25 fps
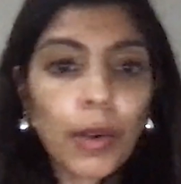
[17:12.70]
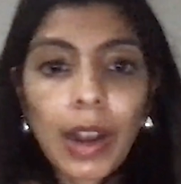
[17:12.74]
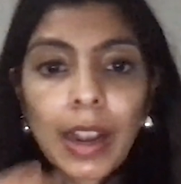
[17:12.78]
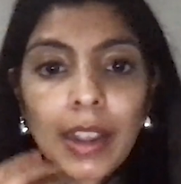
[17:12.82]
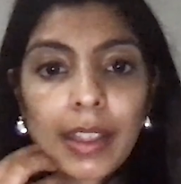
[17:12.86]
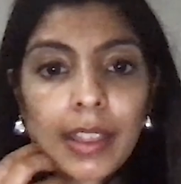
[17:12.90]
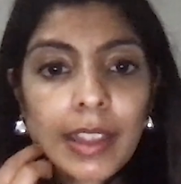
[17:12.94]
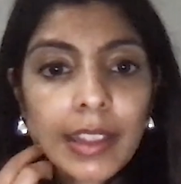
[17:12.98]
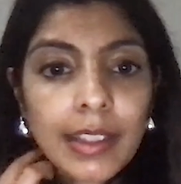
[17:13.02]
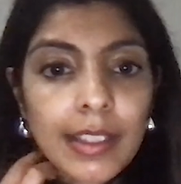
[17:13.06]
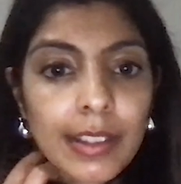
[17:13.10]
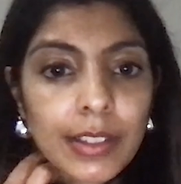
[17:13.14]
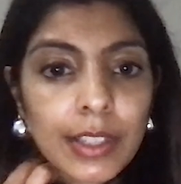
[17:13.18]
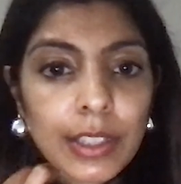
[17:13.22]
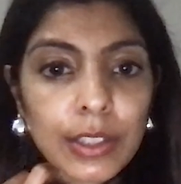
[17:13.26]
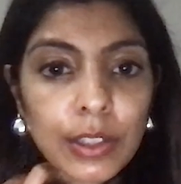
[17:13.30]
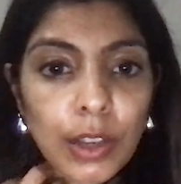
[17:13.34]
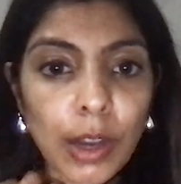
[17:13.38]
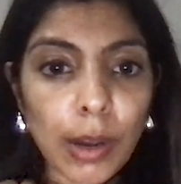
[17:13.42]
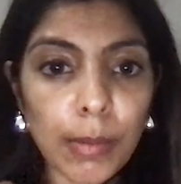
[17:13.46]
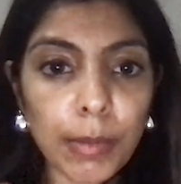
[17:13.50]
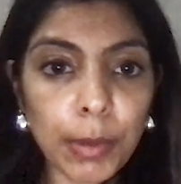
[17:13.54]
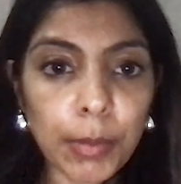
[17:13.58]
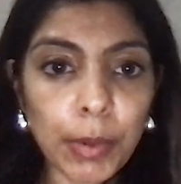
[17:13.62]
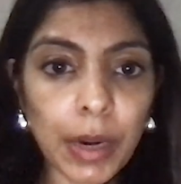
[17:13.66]
think this is
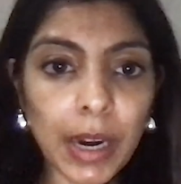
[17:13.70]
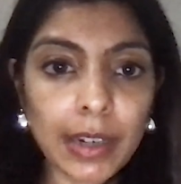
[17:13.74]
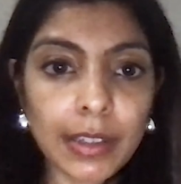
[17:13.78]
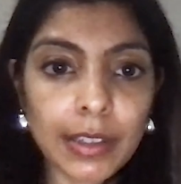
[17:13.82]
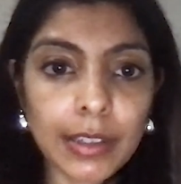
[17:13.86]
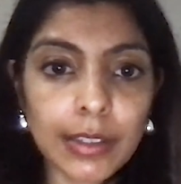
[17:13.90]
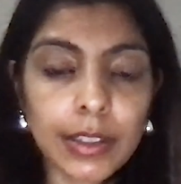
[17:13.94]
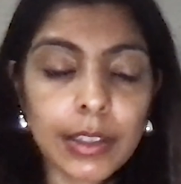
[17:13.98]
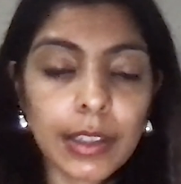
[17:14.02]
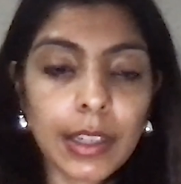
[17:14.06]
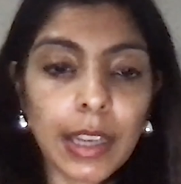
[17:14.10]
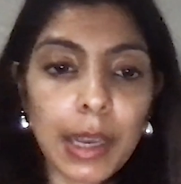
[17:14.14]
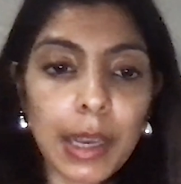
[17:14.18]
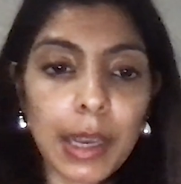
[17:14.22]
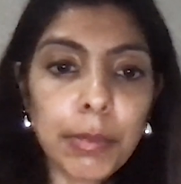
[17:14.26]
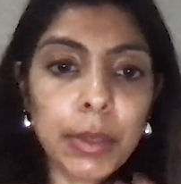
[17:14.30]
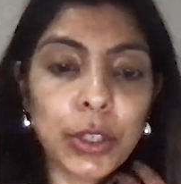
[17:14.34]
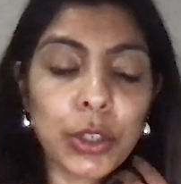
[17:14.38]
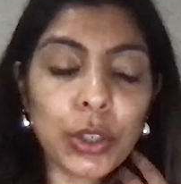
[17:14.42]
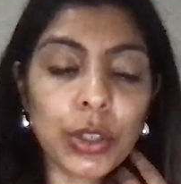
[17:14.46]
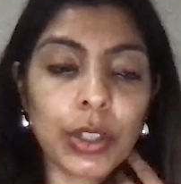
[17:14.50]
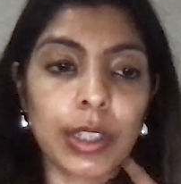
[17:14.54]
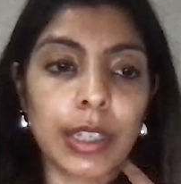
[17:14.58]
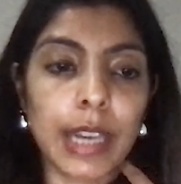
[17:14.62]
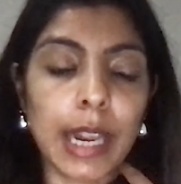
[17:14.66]
common practice again, but
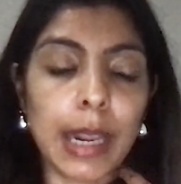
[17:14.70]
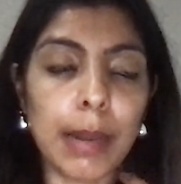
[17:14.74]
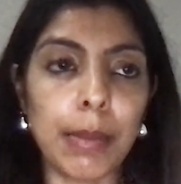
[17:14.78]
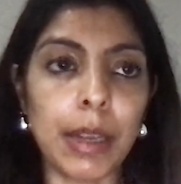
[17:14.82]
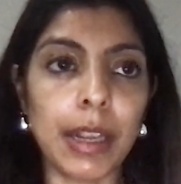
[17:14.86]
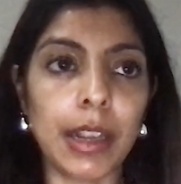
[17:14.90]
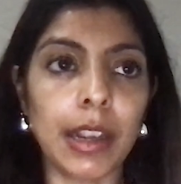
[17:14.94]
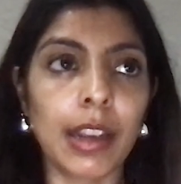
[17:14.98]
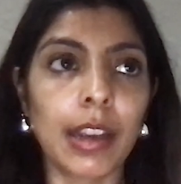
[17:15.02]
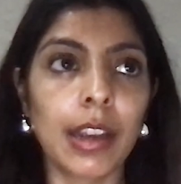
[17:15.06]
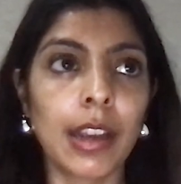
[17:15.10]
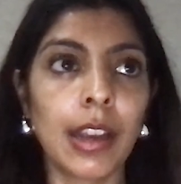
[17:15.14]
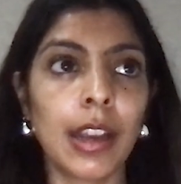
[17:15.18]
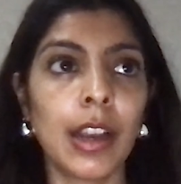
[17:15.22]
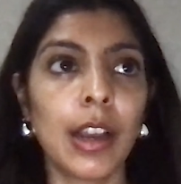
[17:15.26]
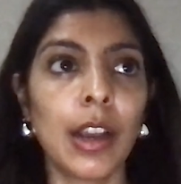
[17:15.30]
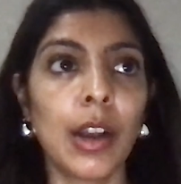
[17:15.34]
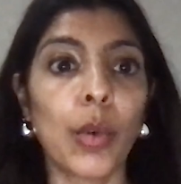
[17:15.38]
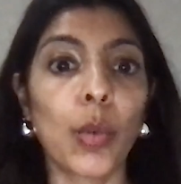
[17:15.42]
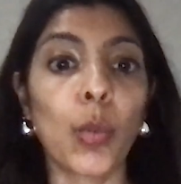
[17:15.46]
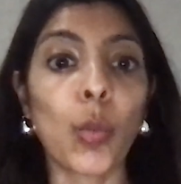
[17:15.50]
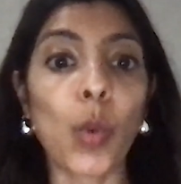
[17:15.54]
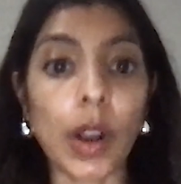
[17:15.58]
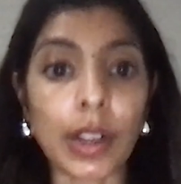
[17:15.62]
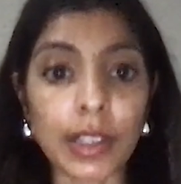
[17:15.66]
just naming
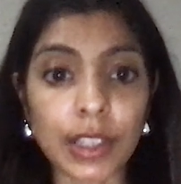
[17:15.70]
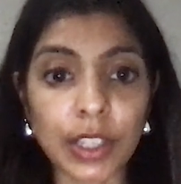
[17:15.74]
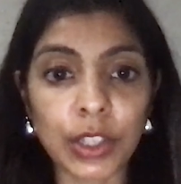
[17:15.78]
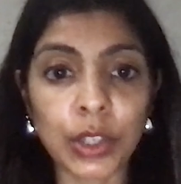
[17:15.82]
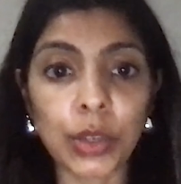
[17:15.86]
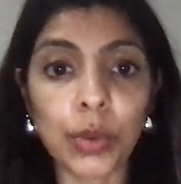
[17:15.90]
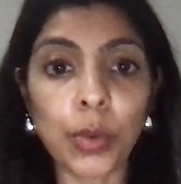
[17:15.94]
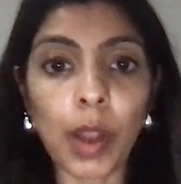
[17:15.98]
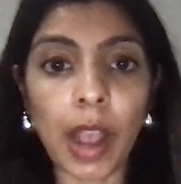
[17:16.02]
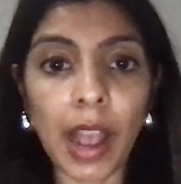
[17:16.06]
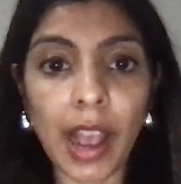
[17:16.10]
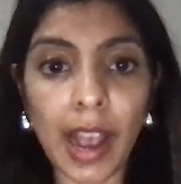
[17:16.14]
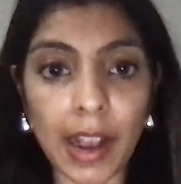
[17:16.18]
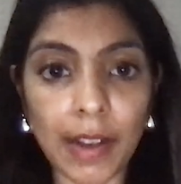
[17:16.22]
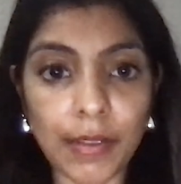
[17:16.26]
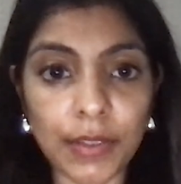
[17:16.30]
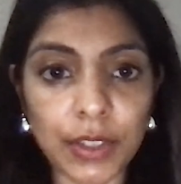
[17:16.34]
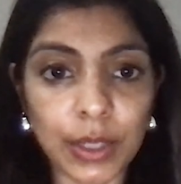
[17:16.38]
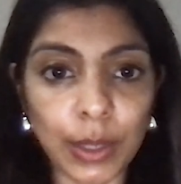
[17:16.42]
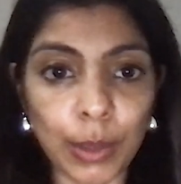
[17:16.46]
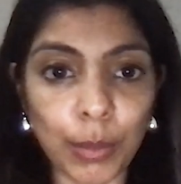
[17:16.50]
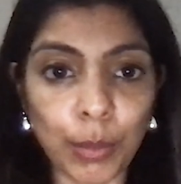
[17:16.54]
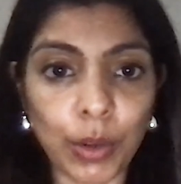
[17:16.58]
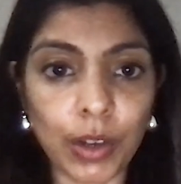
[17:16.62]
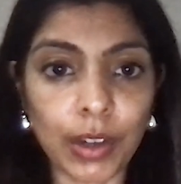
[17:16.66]
once you have
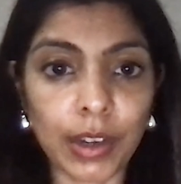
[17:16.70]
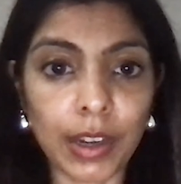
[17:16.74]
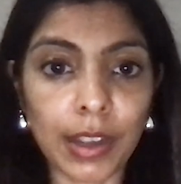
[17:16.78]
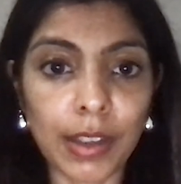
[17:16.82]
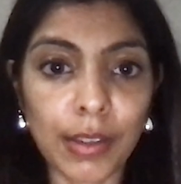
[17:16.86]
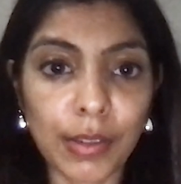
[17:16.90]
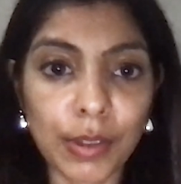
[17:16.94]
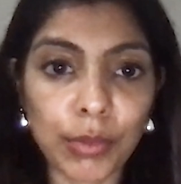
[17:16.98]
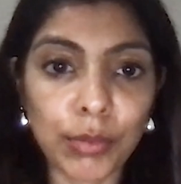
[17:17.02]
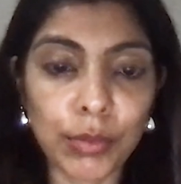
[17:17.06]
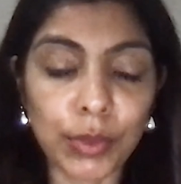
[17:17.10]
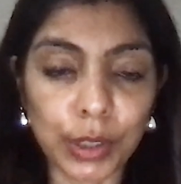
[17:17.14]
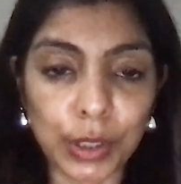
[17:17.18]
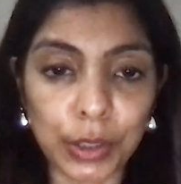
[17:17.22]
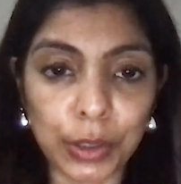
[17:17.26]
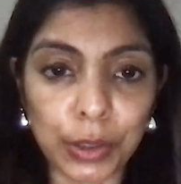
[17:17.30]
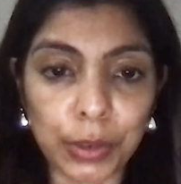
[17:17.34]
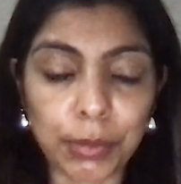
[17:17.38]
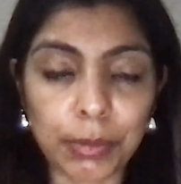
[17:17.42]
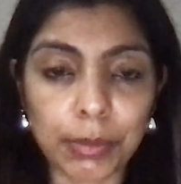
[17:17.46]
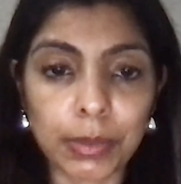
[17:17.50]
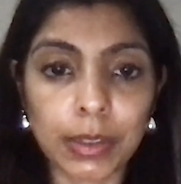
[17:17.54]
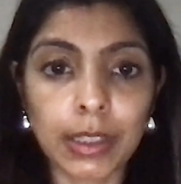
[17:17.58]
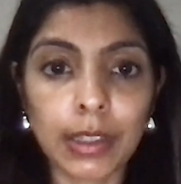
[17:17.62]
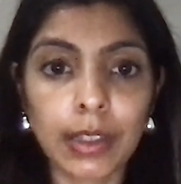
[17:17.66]
someone in the
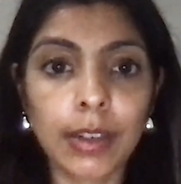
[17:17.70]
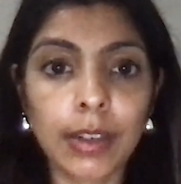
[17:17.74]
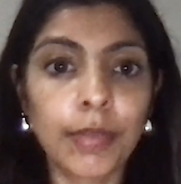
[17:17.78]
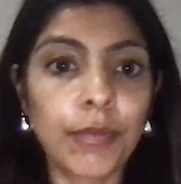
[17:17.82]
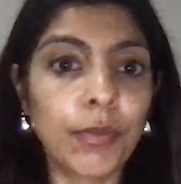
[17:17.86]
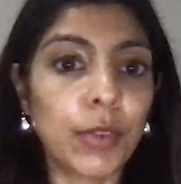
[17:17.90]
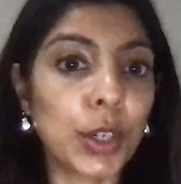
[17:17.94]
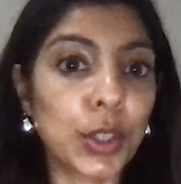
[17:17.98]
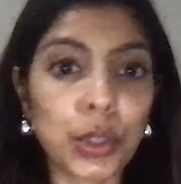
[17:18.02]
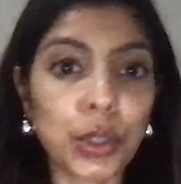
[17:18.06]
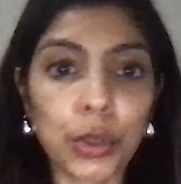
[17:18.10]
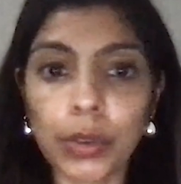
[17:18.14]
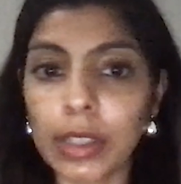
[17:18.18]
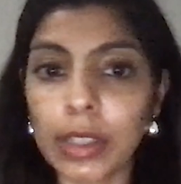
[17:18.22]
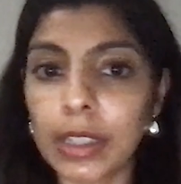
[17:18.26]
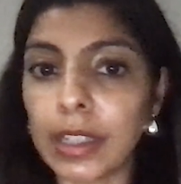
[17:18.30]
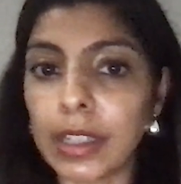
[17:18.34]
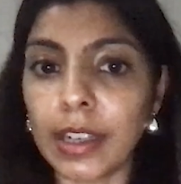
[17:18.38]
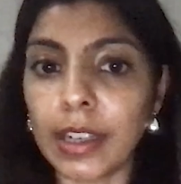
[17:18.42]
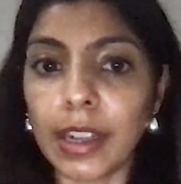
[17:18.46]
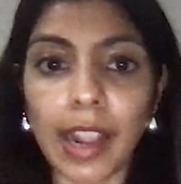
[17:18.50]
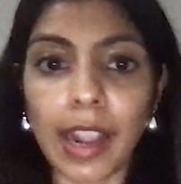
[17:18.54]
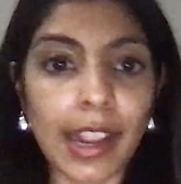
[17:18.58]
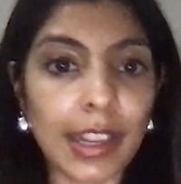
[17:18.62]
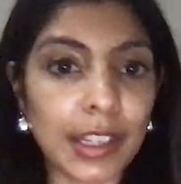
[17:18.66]
room
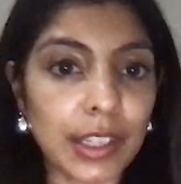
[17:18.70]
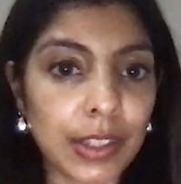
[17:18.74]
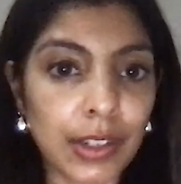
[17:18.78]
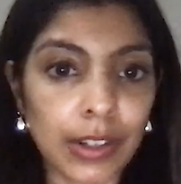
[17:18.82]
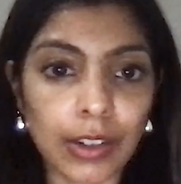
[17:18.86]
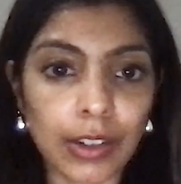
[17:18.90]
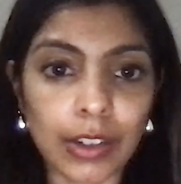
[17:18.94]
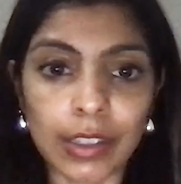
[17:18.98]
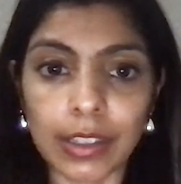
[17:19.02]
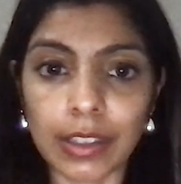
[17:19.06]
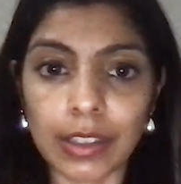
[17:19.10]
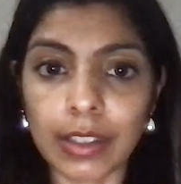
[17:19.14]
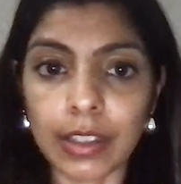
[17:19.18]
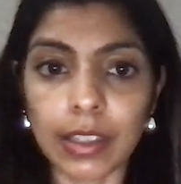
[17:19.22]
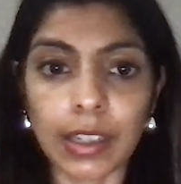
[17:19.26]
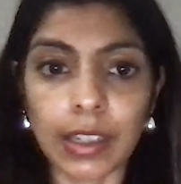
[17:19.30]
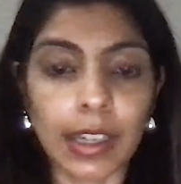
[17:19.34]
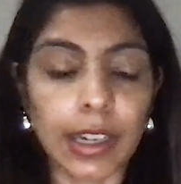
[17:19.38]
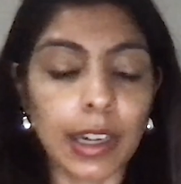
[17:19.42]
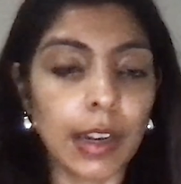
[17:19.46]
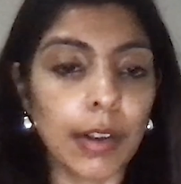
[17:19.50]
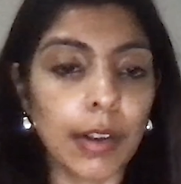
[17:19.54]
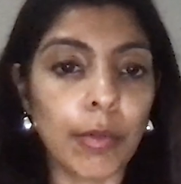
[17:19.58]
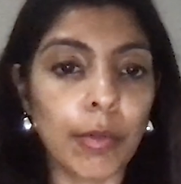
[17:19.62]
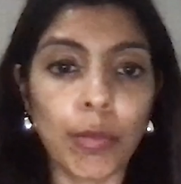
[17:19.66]
virtually,
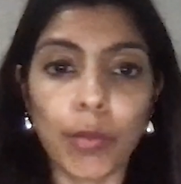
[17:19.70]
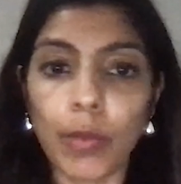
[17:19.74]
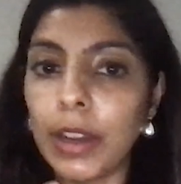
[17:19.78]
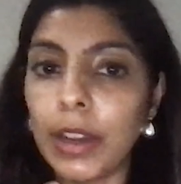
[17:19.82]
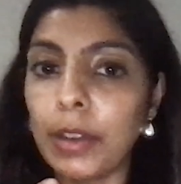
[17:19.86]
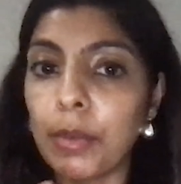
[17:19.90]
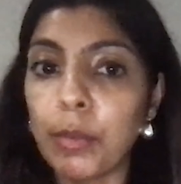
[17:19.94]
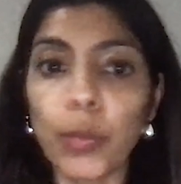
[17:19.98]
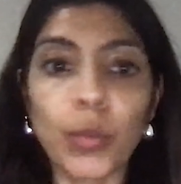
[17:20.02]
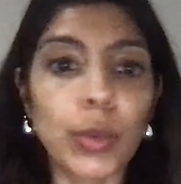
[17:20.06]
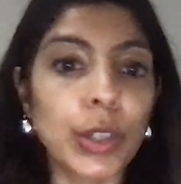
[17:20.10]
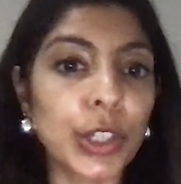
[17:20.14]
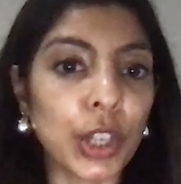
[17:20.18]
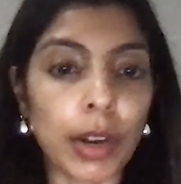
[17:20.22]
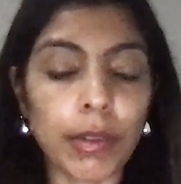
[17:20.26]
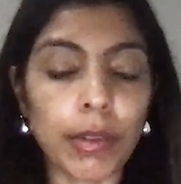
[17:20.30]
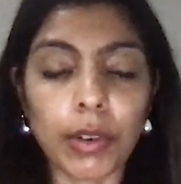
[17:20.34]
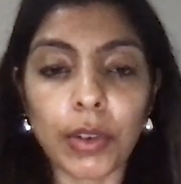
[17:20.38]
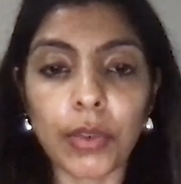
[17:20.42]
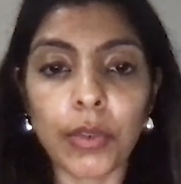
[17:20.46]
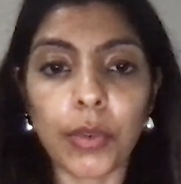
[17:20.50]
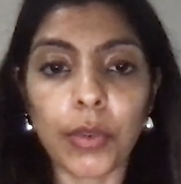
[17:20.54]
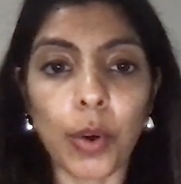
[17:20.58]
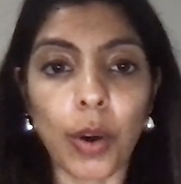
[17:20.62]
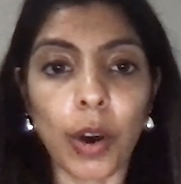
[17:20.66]
asynchronously, in
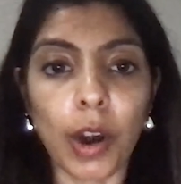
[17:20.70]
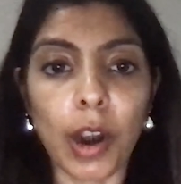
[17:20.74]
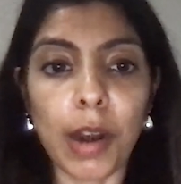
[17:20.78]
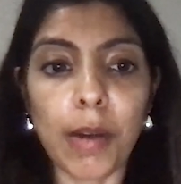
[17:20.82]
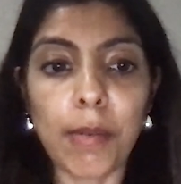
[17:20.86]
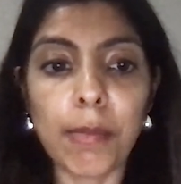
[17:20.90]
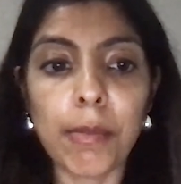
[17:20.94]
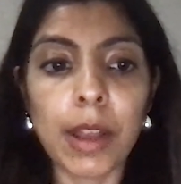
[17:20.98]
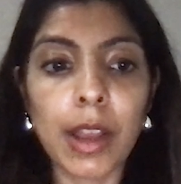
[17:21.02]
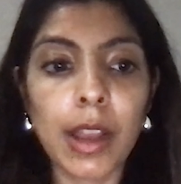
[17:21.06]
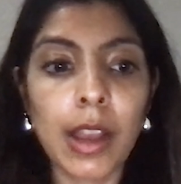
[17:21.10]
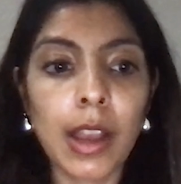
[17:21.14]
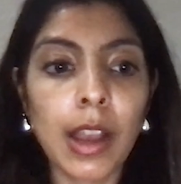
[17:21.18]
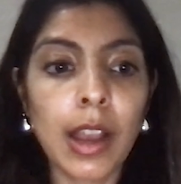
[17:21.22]
whichever form,